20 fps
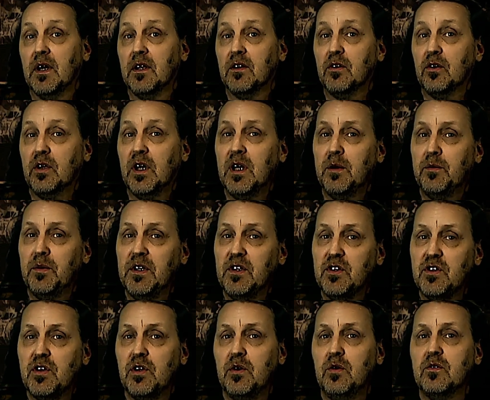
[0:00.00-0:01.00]
to keep in
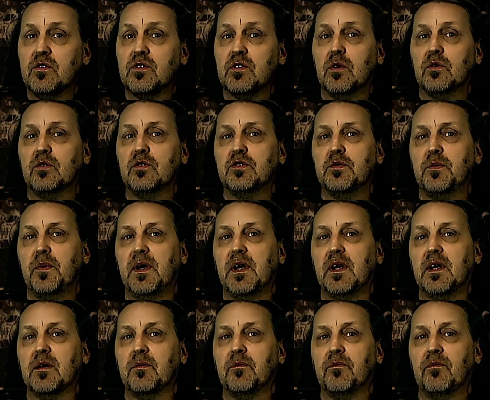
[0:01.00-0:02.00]
tune, so to
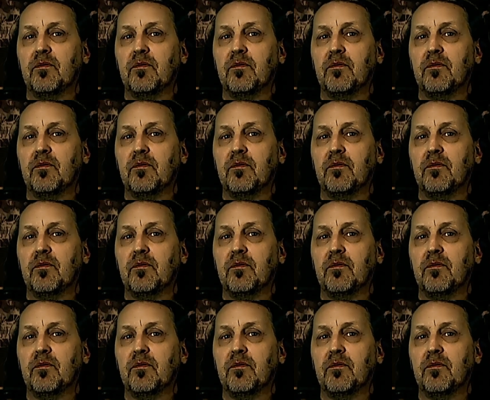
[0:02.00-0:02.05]
speak.